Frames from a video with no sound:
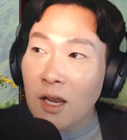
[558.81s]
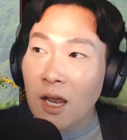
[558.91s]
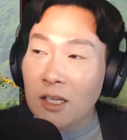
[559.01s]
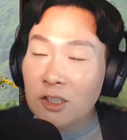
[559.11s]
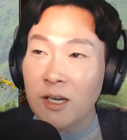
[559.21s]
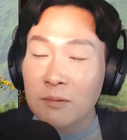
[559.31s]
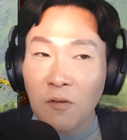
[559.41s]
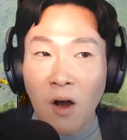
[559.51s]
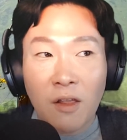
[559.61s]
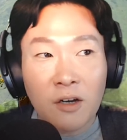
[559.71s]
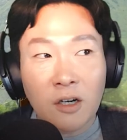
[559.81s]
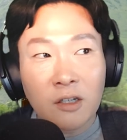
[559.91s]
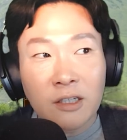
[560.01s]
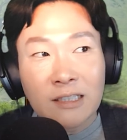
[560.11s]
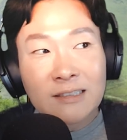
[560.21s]
SJM's
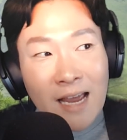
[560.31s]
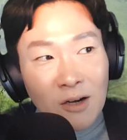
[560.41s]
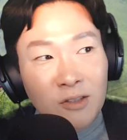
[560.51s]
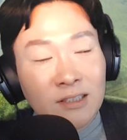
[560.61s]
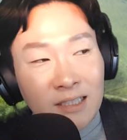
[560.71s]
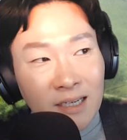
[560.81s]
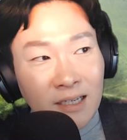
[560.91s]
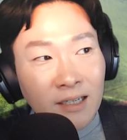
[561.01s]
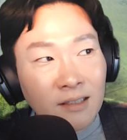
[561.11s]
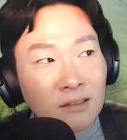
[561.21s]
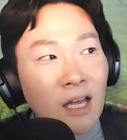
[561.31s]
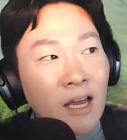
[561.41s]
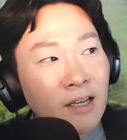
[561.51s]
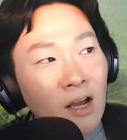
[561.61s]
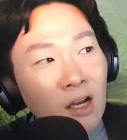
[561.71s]
father is now seeing
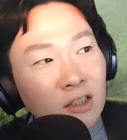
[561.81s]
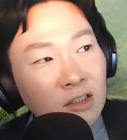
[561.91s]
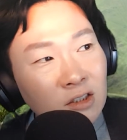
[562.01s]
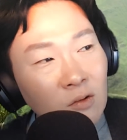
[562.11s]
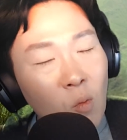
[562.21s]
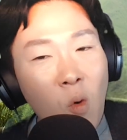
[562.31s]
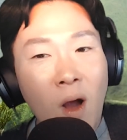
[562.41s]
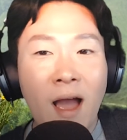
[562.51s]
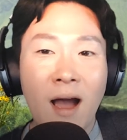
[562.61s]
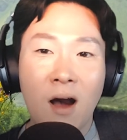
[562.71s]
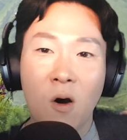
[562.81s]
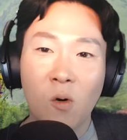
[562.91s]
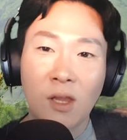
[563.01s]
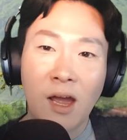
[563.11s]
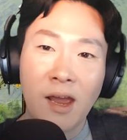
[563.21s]
wow,
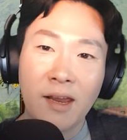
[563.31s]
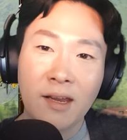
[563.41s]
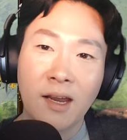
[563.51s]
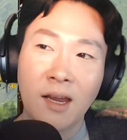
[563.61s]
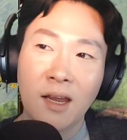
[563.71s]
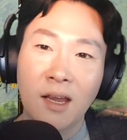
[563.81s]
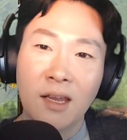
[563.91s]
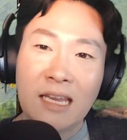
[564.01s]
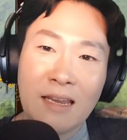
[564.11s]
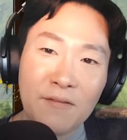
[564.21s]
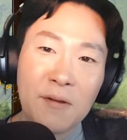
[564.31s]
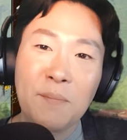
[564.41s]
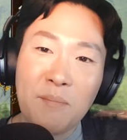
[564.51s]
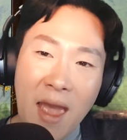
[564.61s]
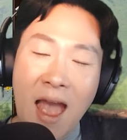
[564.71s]
even
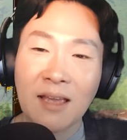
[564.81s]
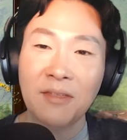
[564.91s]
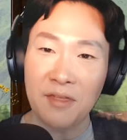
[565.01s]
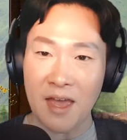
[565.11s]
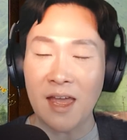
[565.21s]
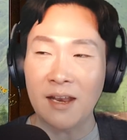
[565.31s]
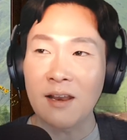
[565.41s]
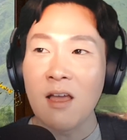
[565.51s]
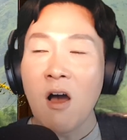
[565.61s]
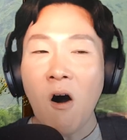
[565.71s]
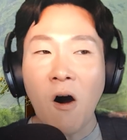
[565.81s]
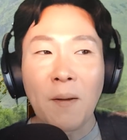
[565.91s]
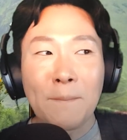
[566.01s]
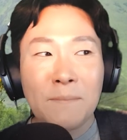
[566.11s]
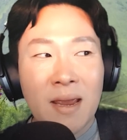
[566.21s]
back then,
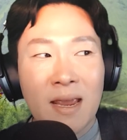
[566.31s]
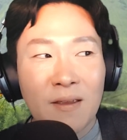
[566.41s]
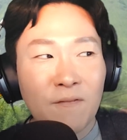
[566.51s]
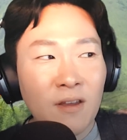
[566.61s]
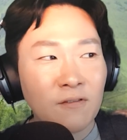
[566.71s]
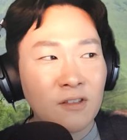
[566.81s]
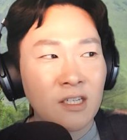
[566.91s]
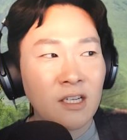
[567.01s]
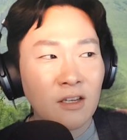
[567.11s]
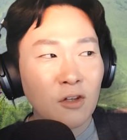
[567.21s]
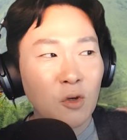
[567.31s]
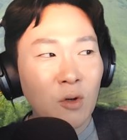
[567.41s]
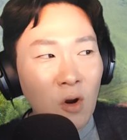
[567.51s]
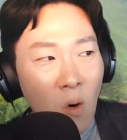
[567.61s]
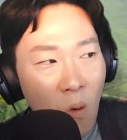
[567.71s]
on May 15th, you
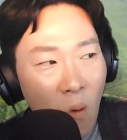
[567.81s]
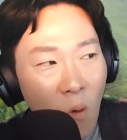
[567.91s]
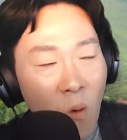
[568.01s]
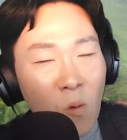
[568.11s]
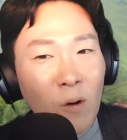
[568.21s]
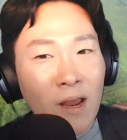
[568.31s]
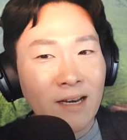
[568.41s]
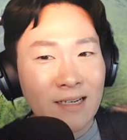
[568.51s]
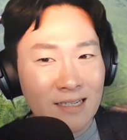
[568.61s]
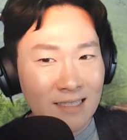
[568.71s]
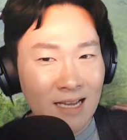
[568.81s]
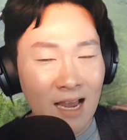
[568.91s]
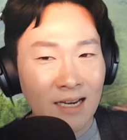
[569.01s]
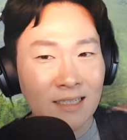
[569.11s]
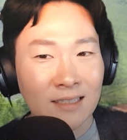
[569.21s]
had already
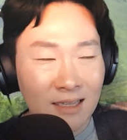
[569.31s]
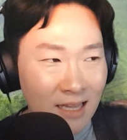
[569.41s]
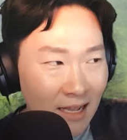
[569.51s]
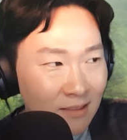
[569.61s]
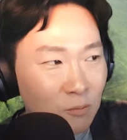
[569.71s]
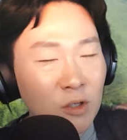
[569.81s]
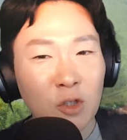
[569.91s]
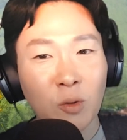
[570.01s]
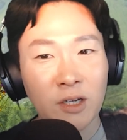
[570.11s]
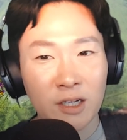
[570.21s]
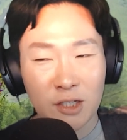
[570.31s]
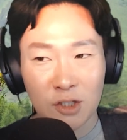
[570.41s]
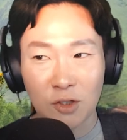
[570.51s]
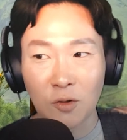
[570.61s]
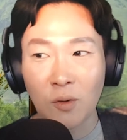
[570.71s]
decided that that's what you were going to
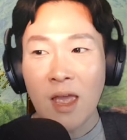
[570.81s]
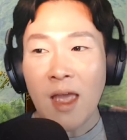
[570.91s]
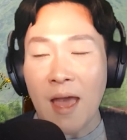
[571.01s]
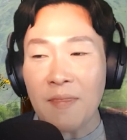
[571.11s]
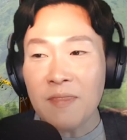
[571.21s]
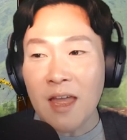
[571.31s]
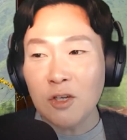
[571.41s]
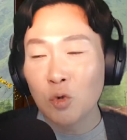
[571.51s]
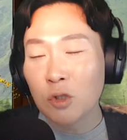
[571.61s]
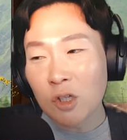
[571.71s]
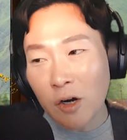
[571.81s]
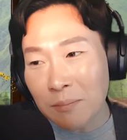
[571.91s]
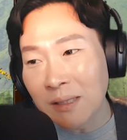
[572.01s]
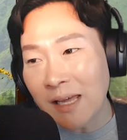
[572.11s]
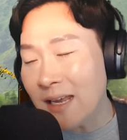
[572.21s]
do. And then you started
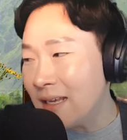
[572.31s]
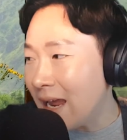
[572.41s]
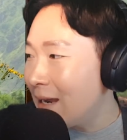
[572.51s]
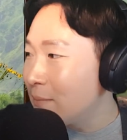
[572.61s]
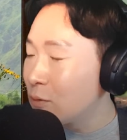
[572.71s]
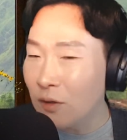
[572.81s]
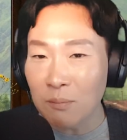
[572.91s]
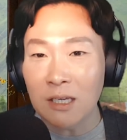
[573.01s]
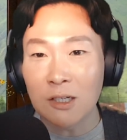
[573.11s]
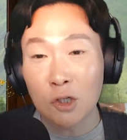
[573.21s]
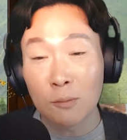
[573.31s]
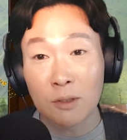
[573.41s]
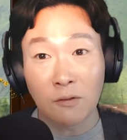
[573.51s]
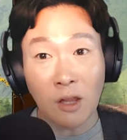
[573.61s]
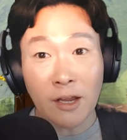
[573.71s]
playing games with me in terms of